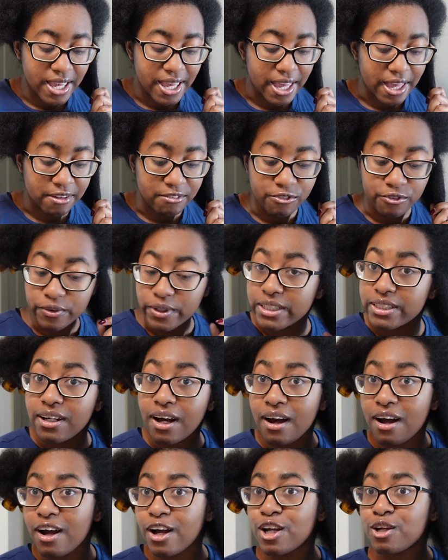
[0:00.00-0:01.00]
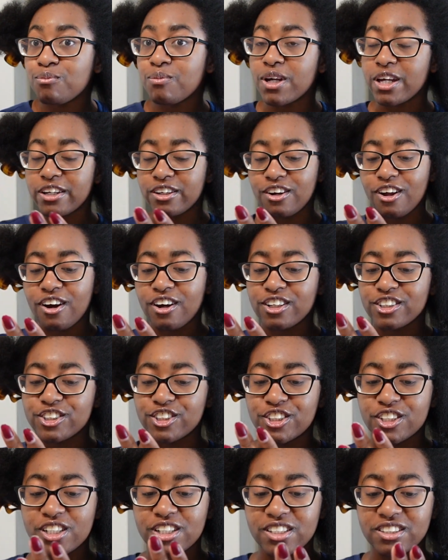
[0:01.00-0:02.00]
every time and not
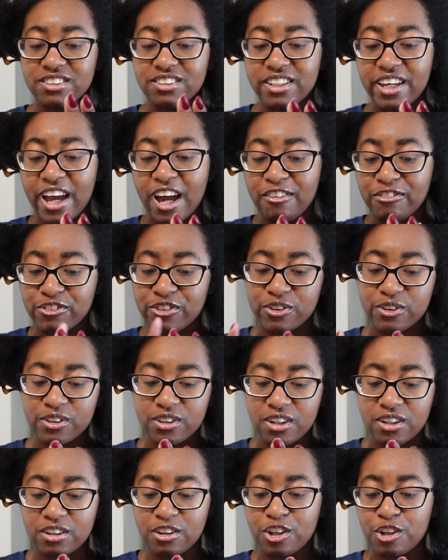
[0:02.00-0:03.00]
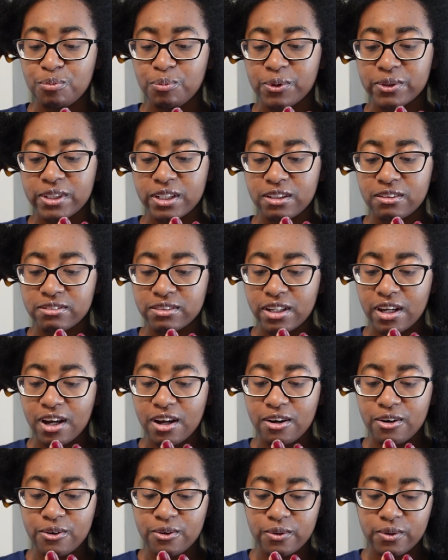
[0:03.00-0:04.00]
just after a protective
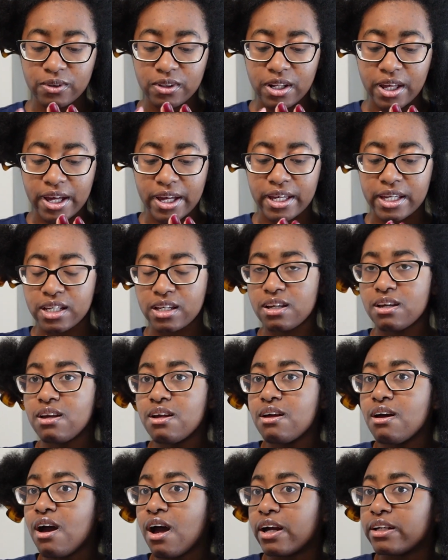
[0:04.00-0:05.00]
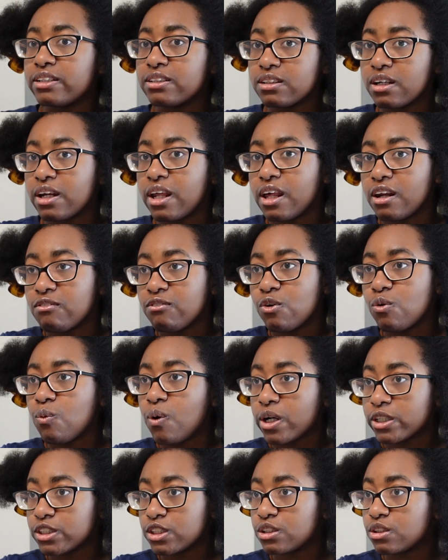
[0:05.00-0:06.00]
style, or like I just got out of a
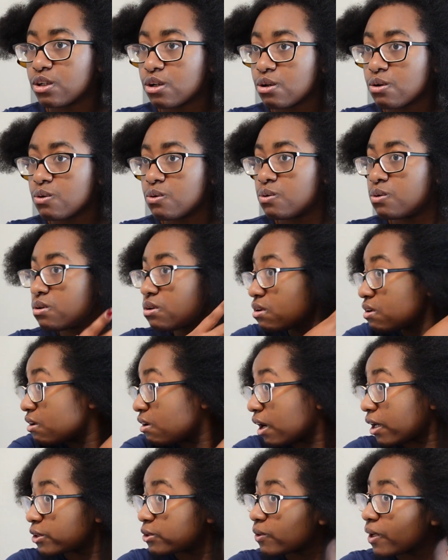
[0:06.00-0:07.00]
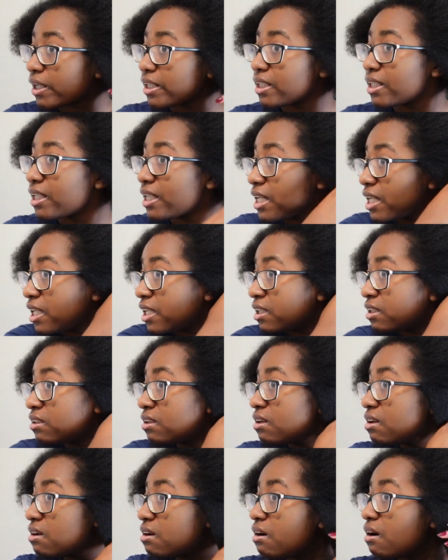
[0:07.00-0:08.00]
wash and go. I tried it again.